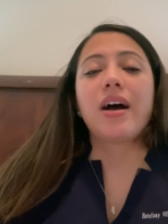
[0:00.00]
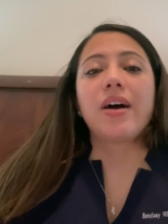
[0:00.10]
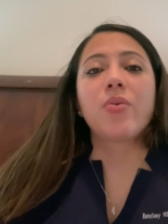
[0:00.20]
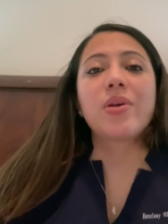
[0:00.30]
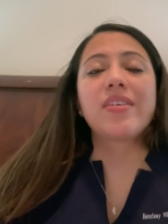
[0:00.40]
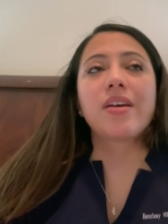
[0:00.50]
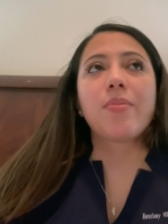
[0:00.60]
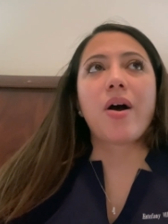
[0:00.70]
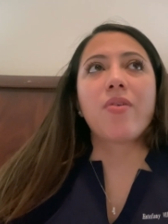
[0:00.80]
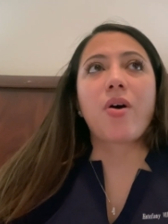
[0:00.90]
We think
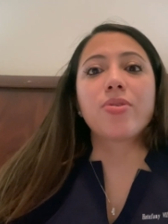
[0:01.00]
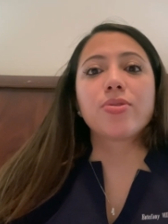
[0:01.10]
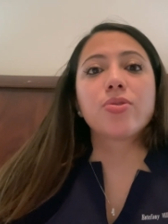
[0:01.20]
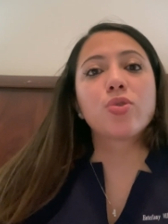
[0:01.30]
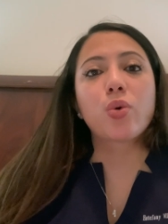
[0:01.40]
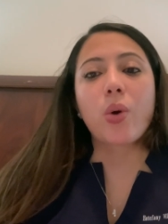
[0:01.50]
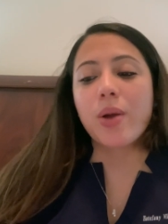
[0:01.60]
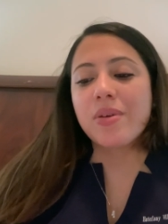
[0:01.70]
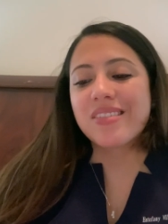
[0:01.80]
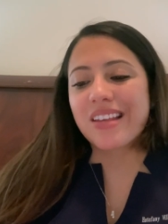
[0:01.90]
about also
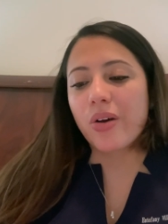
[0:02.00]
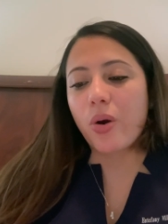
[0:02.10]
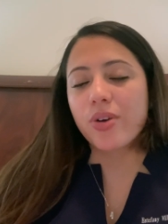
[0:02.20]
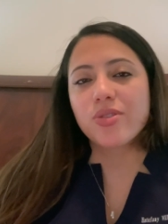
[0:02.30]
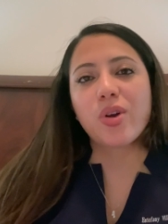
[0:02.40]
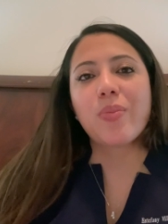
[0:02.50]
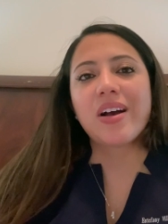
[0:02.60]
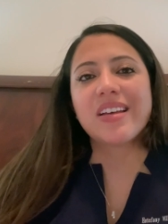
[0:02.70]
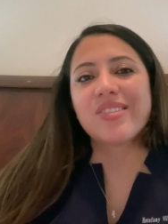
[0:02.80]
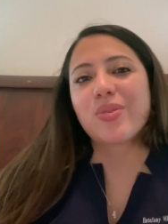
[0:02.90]
squamous cell
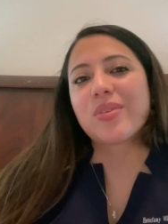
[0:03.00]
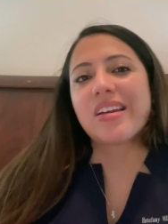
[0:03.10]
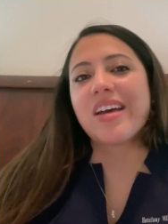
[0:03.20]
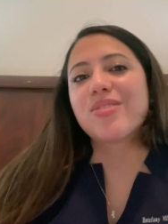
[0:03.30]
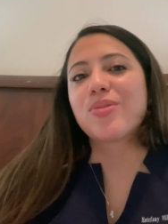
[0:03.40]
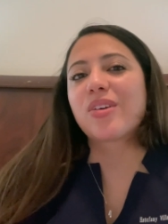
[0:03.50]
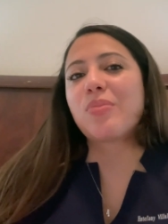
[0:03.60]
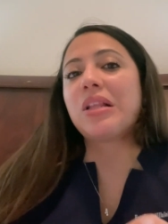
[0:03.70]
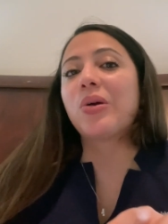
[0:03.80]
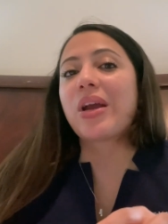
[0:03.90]
carcinoma. It starts with an S, so it's going
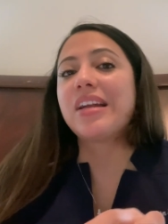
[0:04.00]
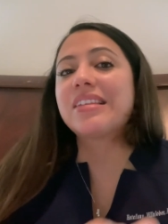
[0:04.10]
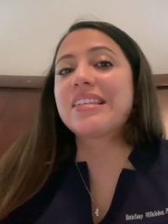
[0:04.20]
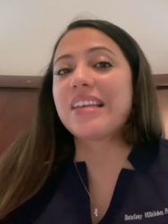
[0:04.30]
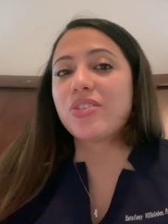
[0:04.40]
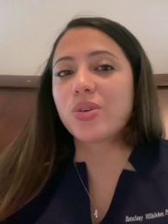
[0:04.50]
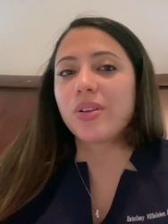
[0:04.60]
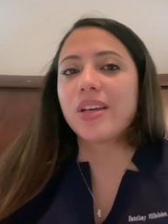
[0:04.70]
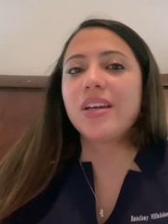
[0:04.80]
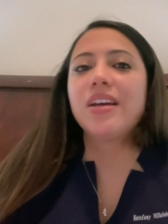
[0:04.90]
to be located
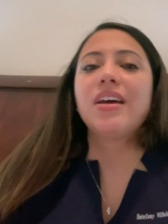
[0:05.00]
centrally.